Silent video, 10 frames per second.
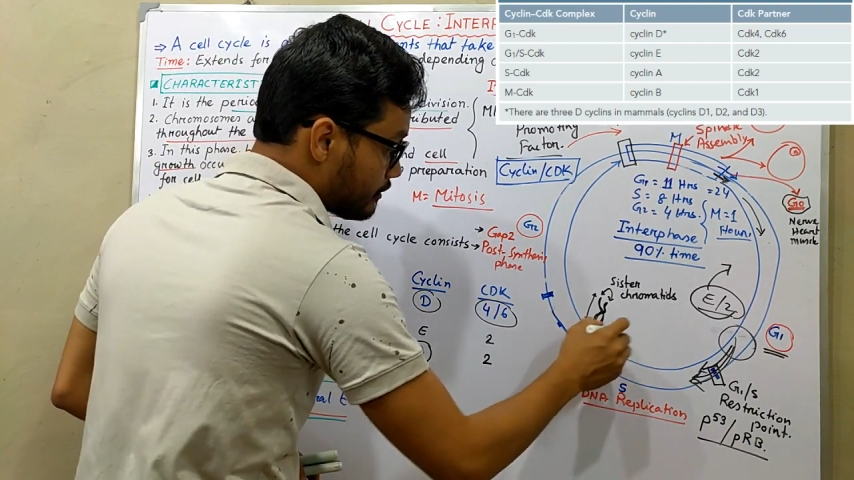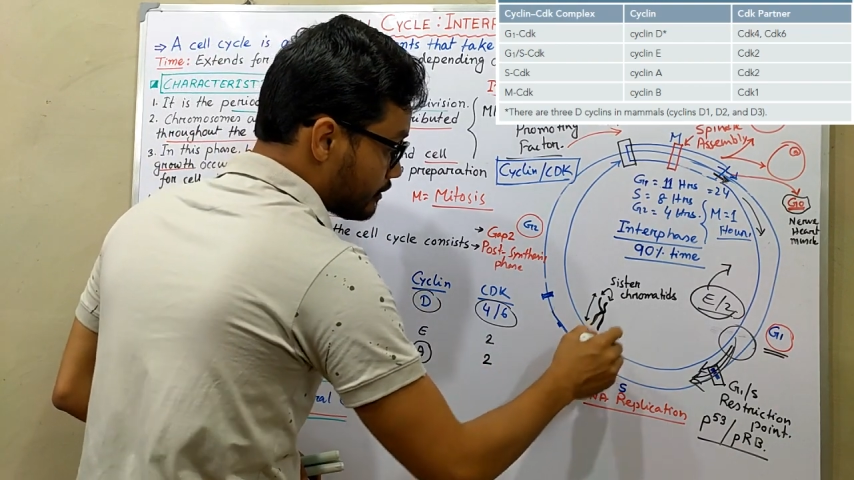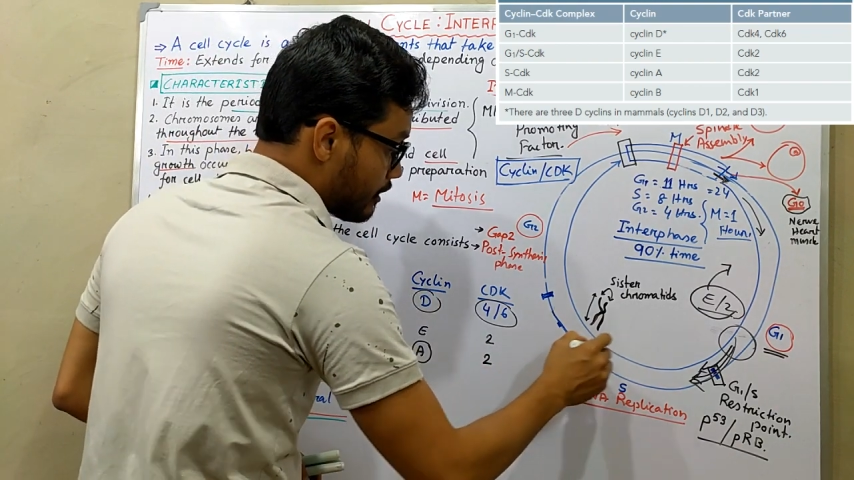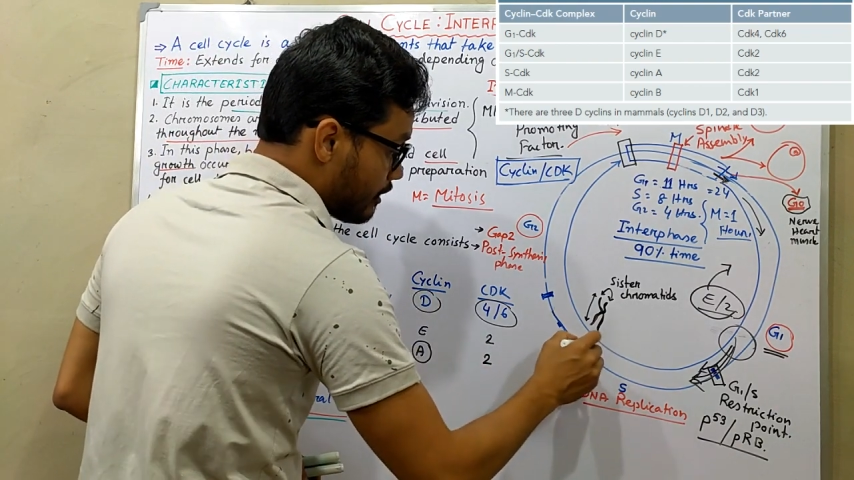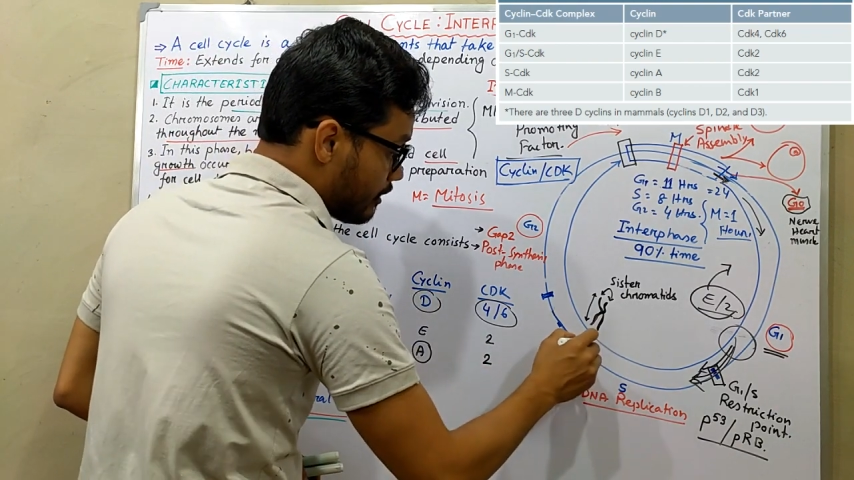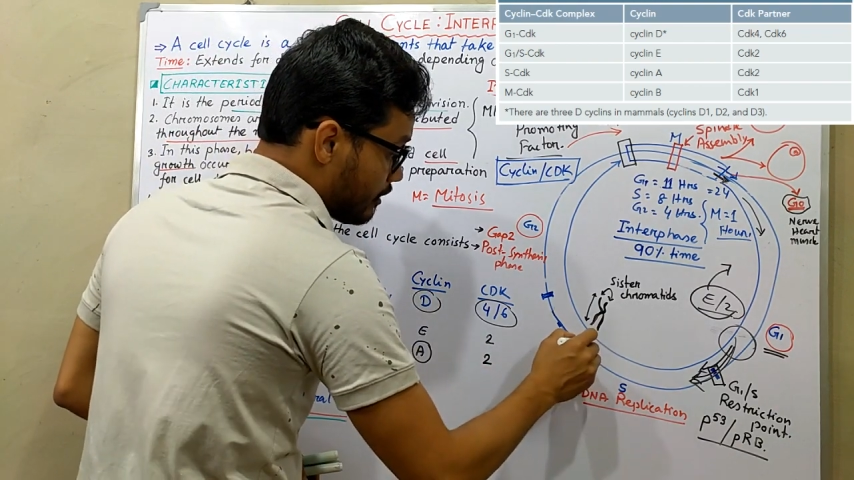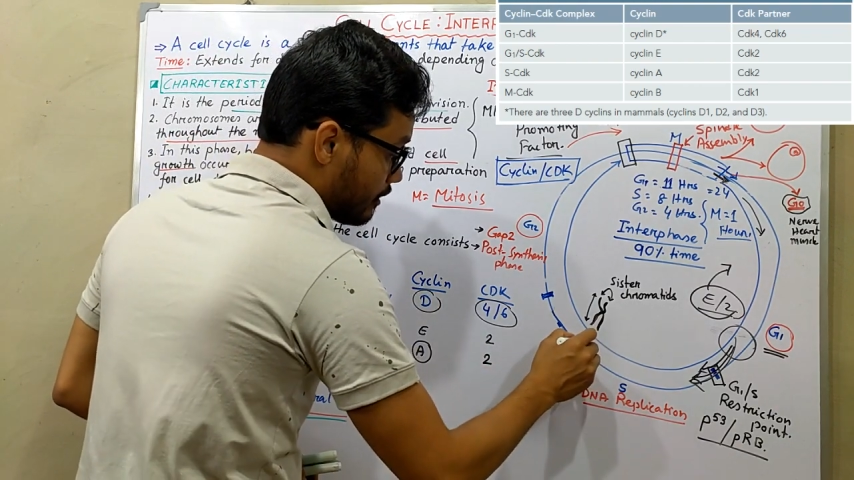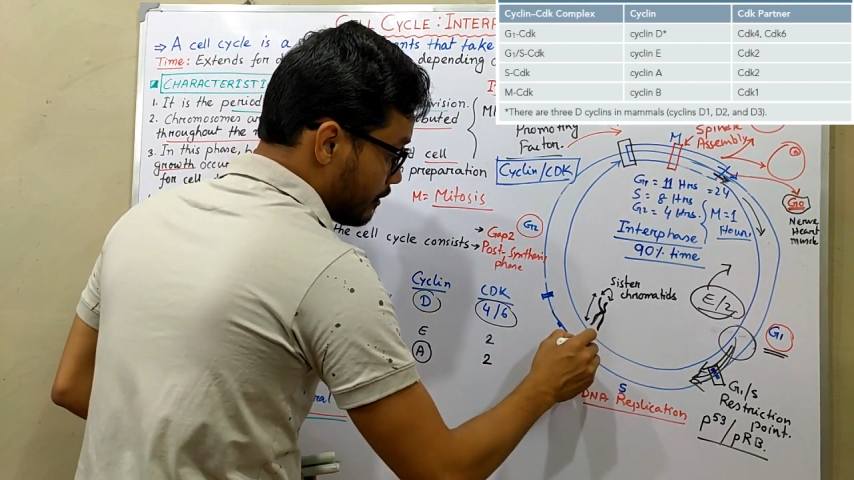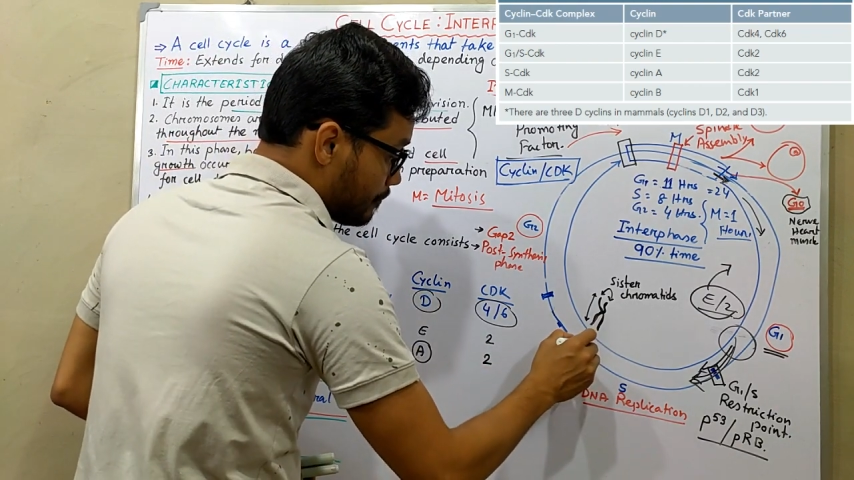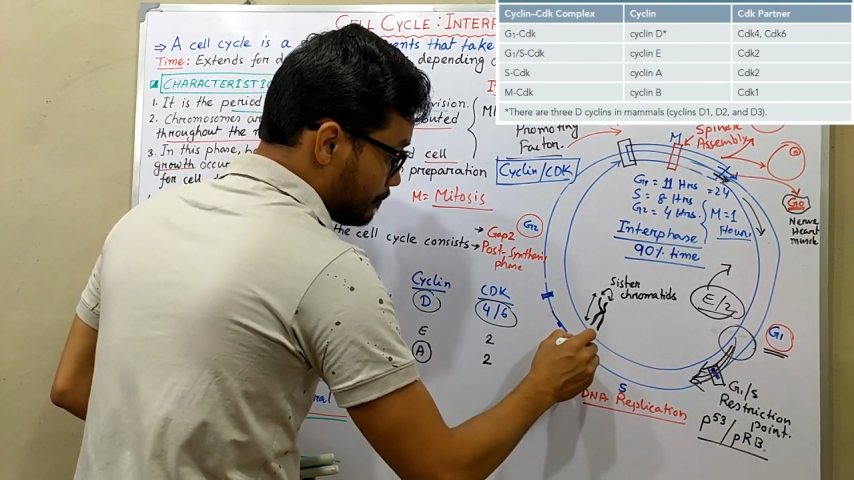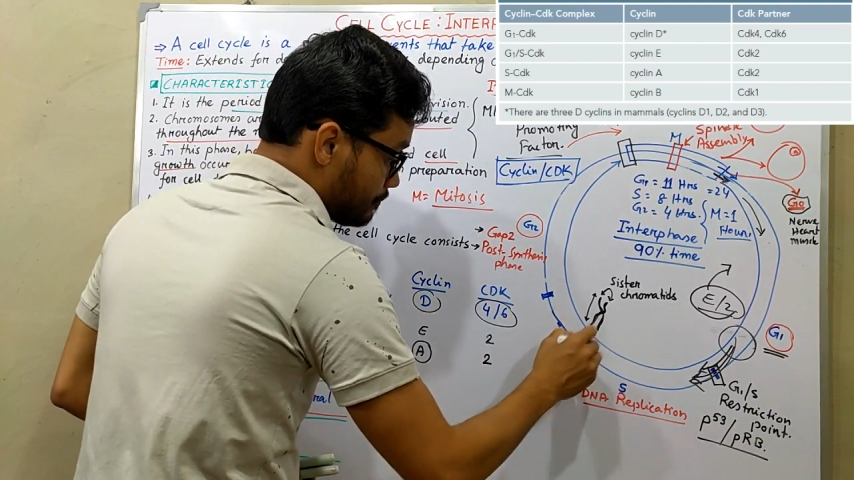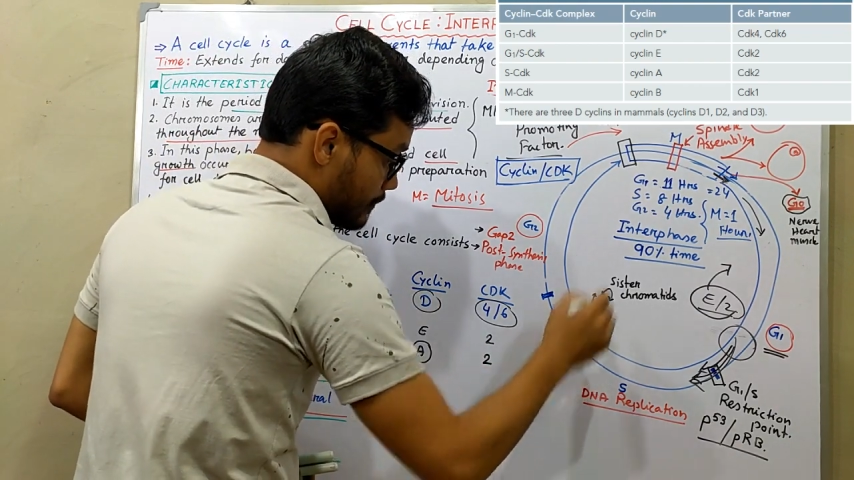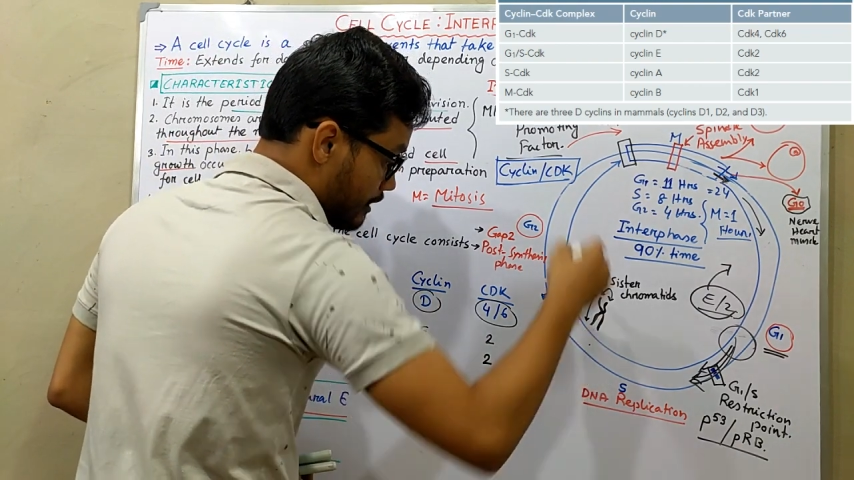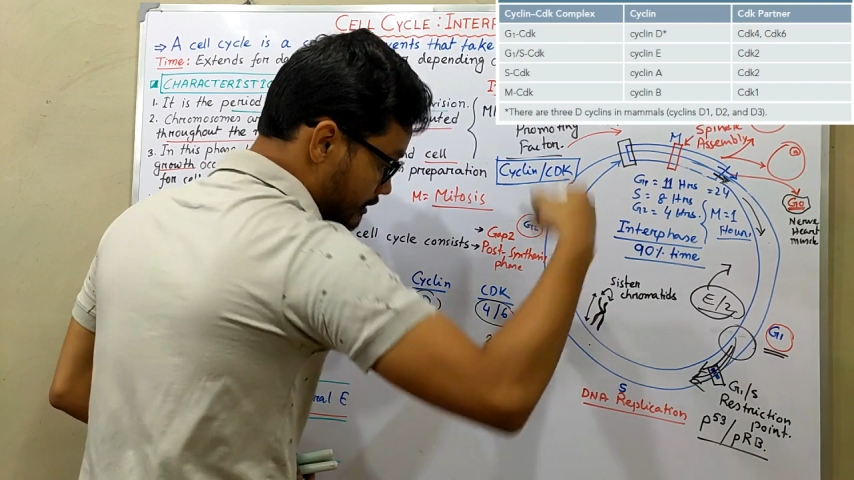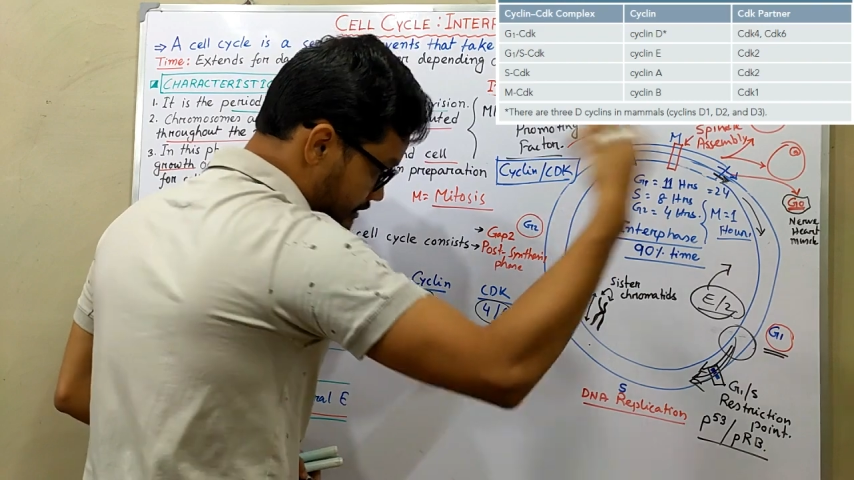the